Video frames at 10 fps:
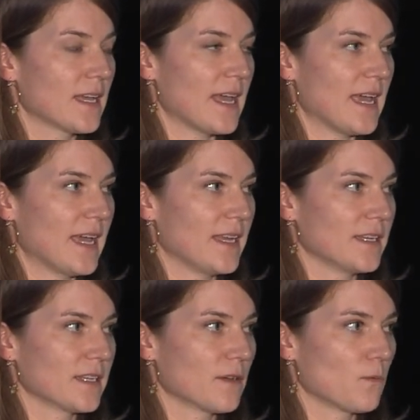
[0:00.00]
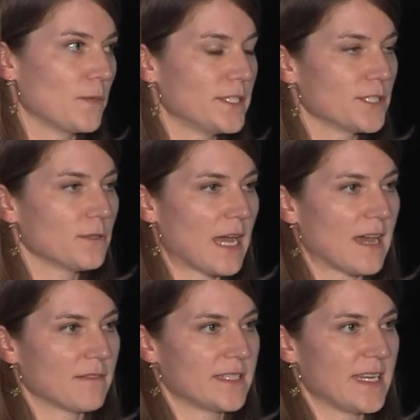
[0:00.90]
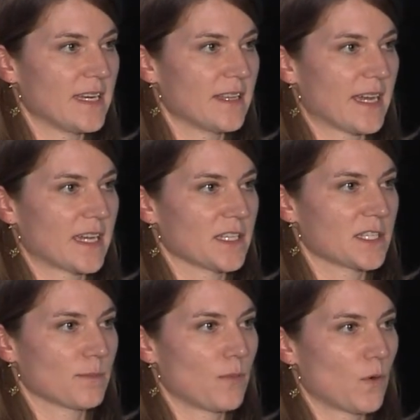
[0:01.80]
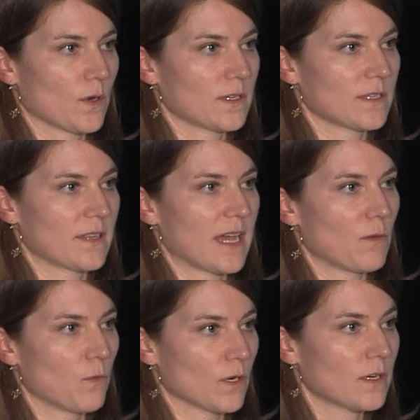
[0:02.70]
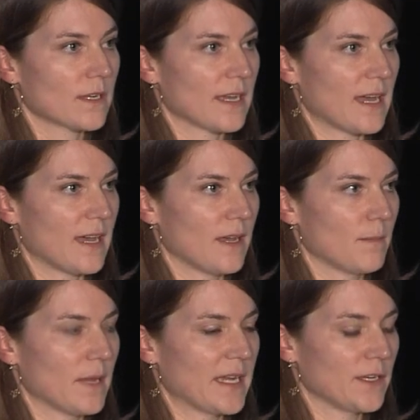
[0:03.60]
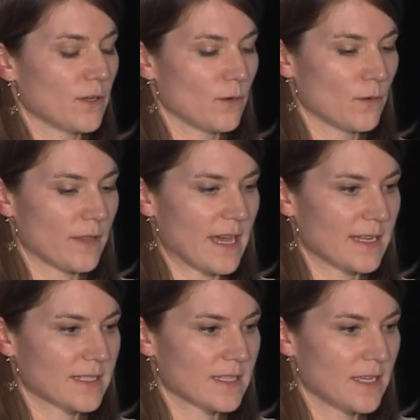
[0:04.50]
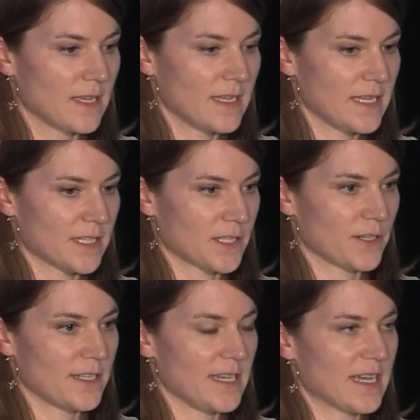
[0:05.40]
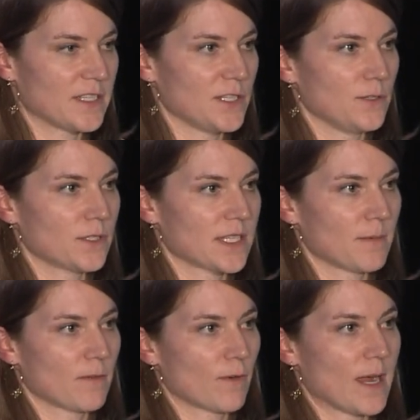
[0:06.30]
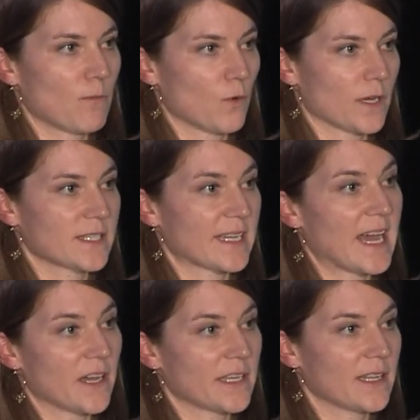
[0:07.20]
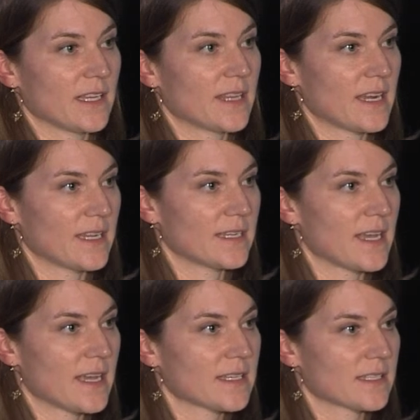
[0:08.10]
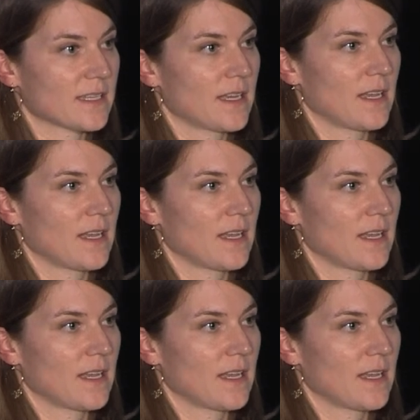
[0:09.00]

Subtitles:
And we do have the data that could support that work. I know that ESRD has used some of RAMP work to calculate that index.